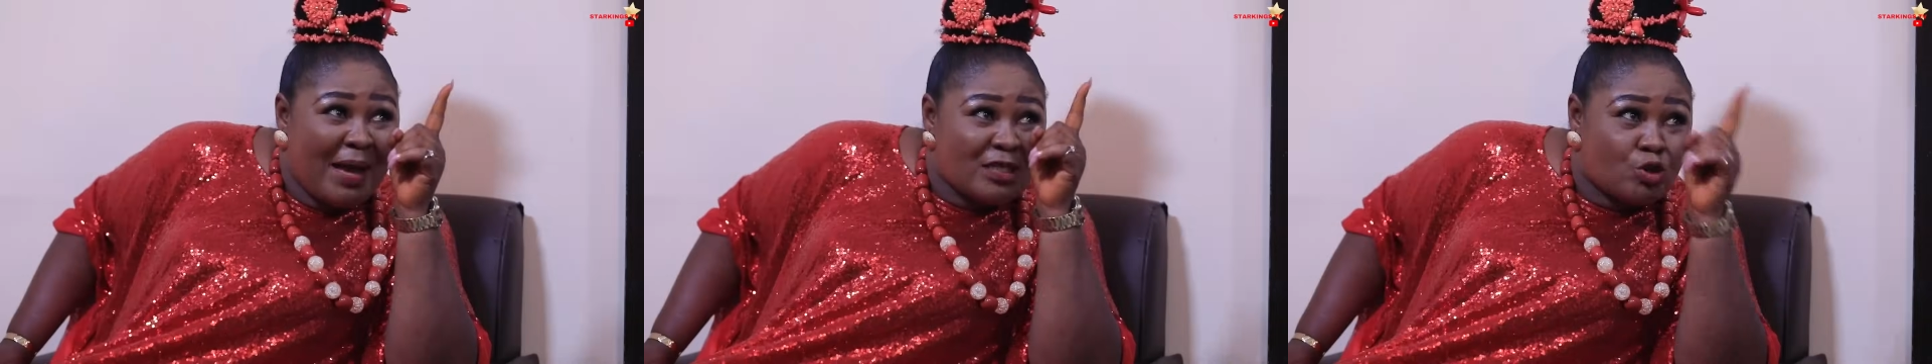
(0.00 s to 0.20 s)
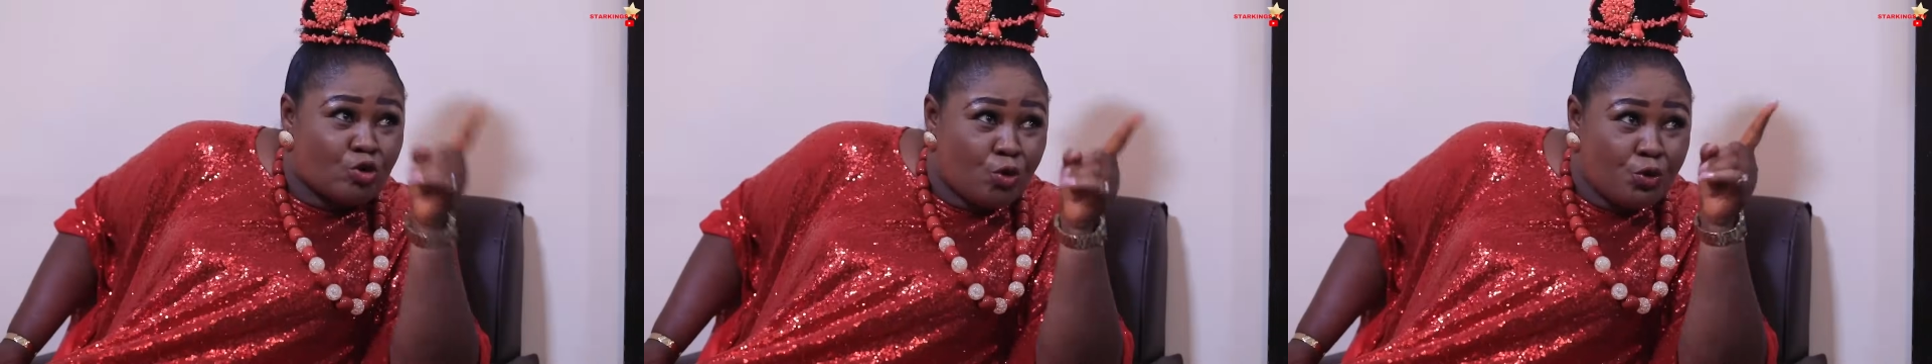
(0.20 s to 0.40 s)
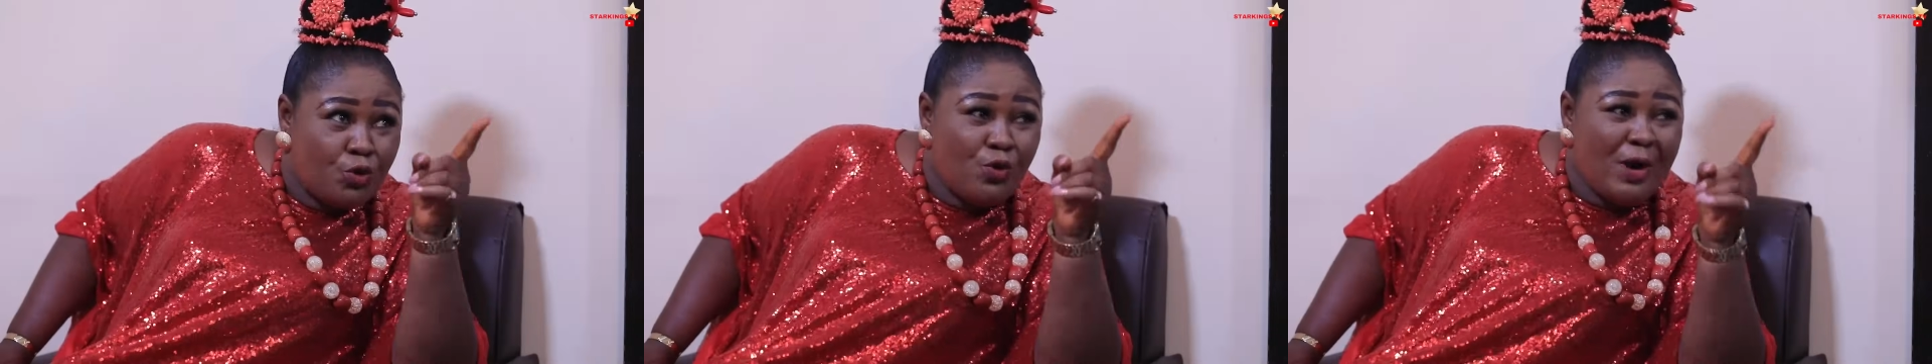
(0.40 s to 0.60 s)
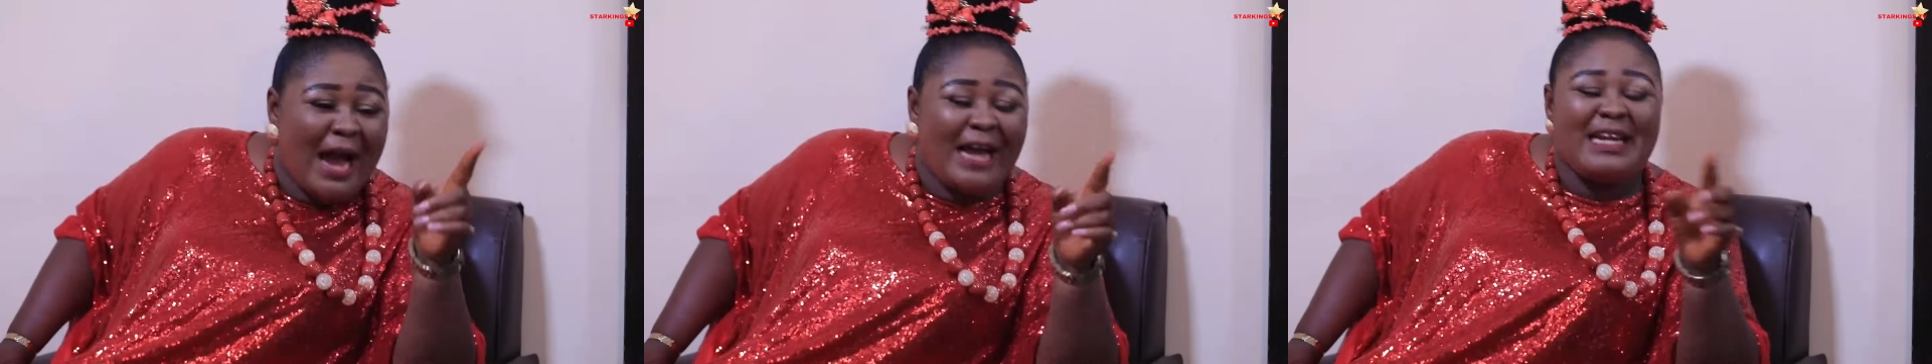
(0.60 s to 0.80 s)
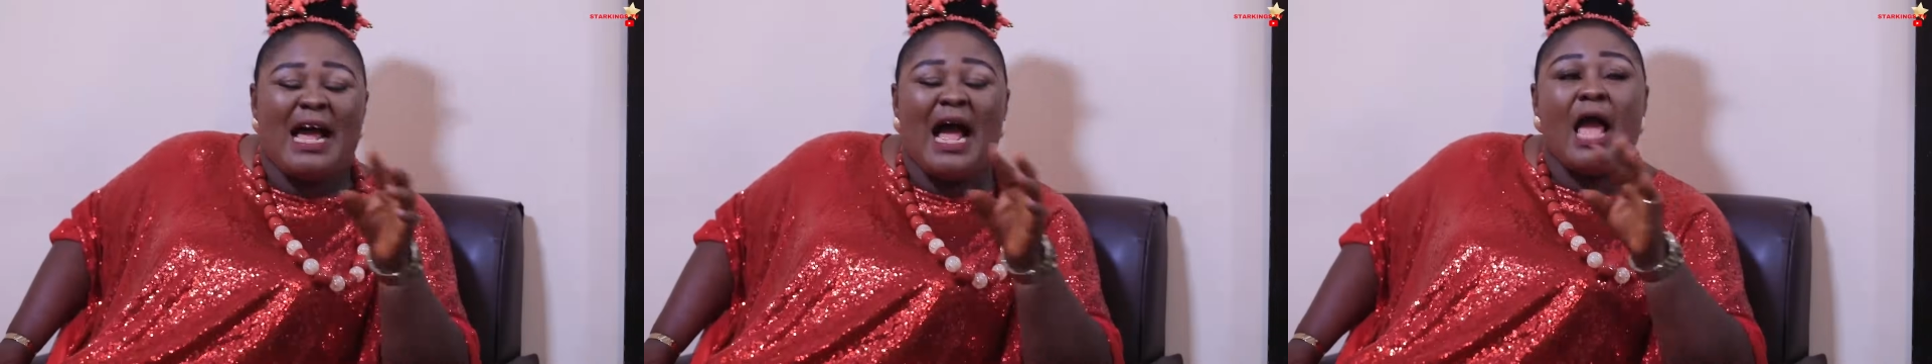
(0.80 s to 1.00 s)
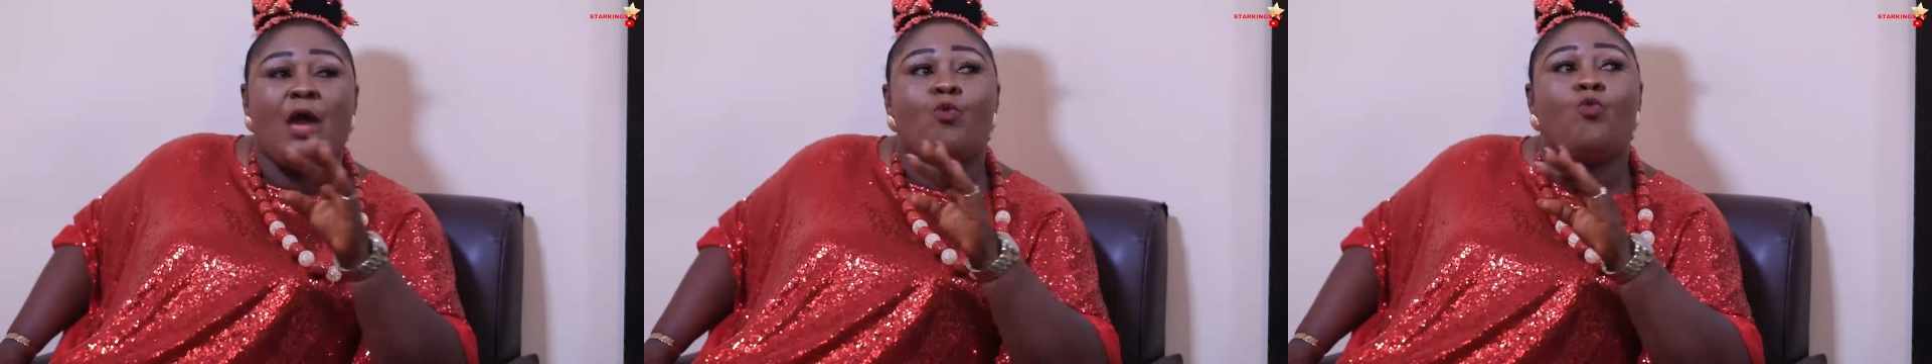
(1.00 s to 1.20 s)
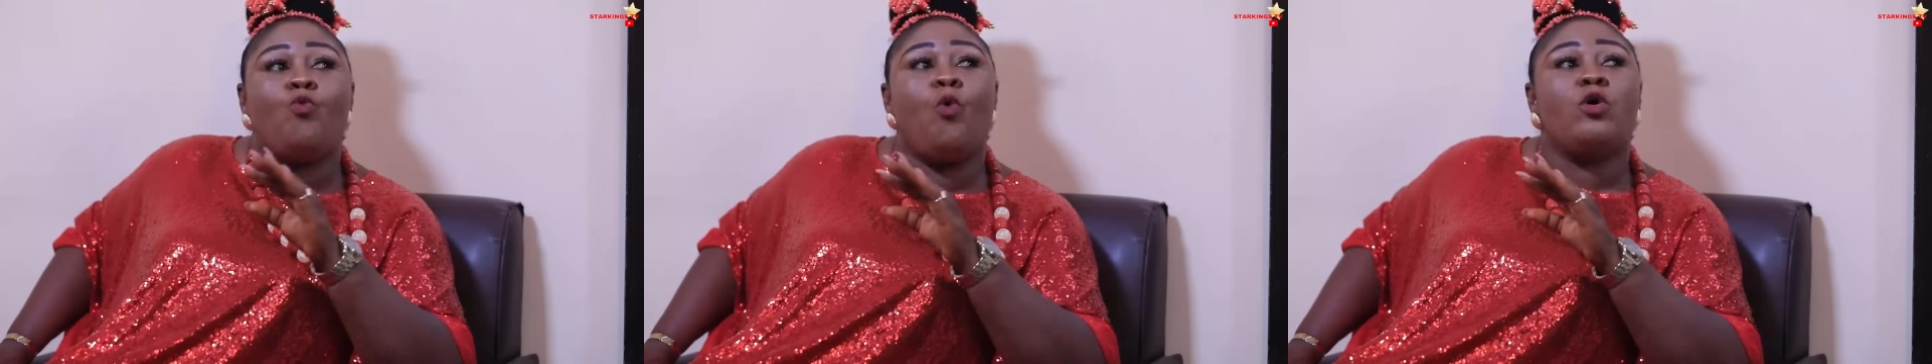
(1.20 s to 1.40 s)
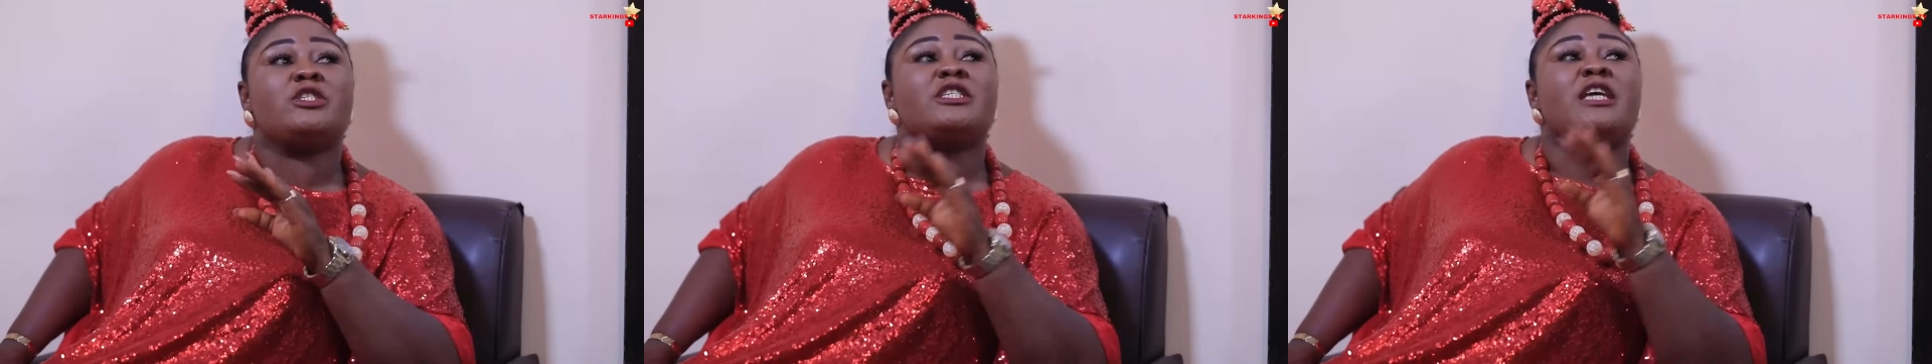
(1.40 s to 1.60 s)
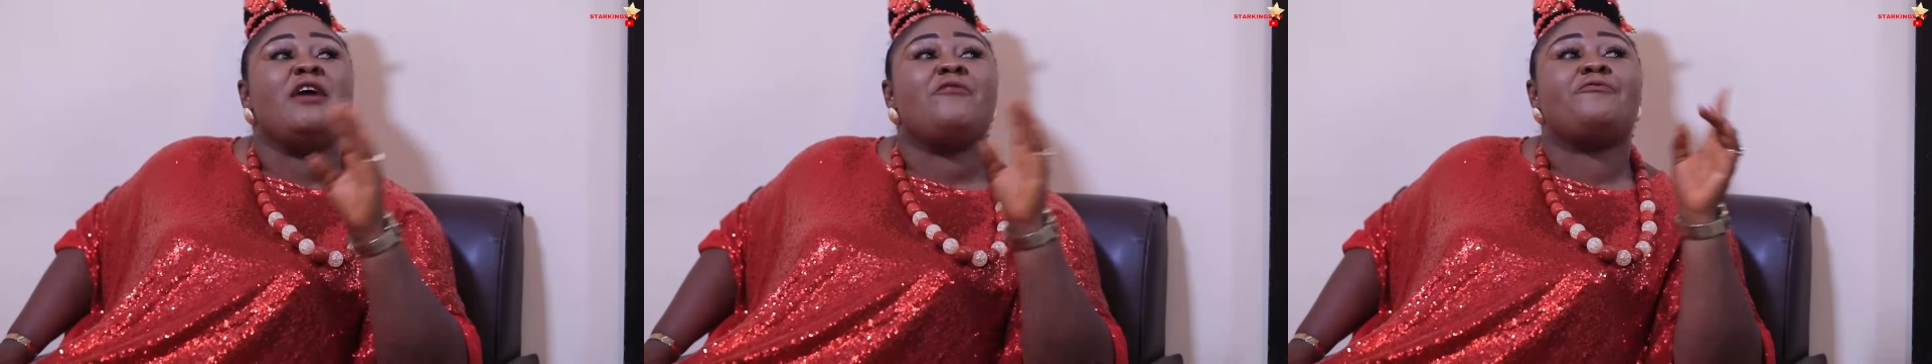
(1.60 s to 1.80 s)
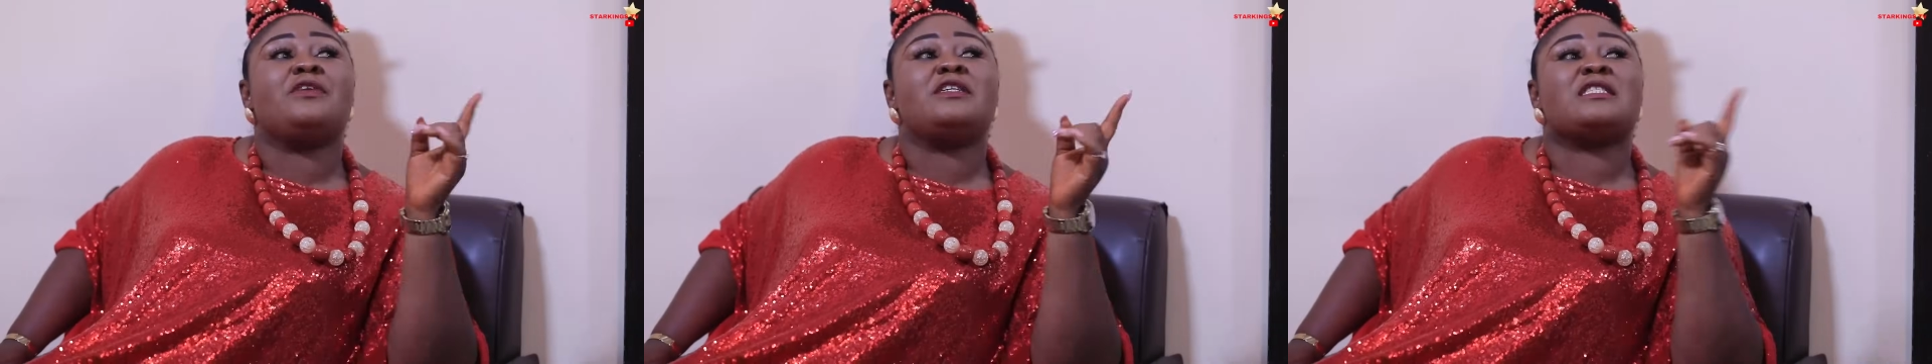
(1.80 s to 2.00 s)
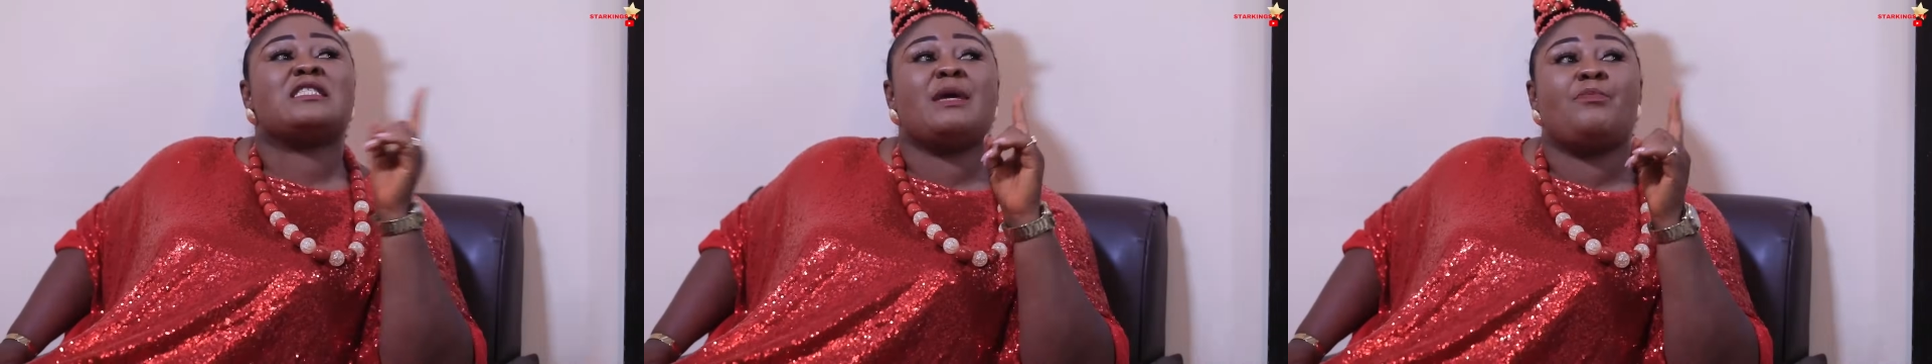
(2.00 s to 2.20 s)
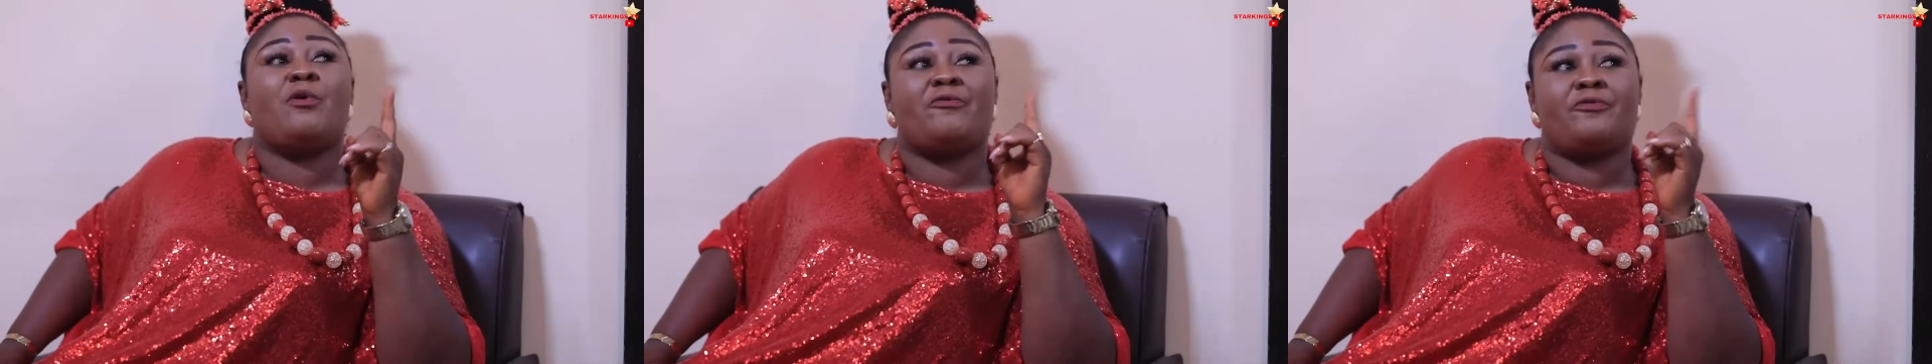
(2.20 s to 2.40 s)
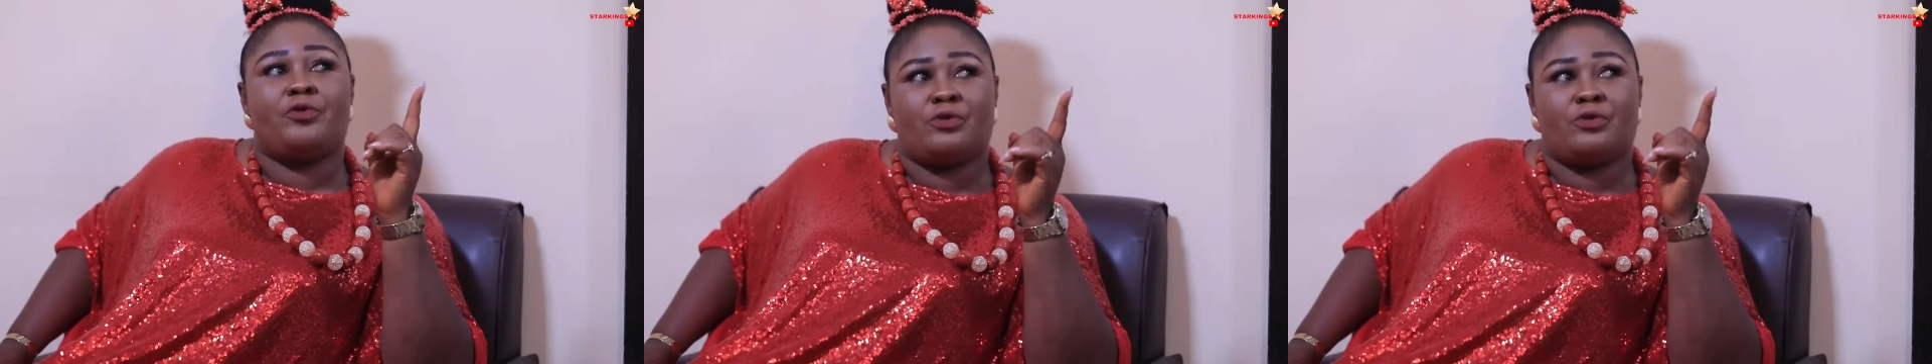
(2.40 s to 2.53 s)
birth to you and I watch every step of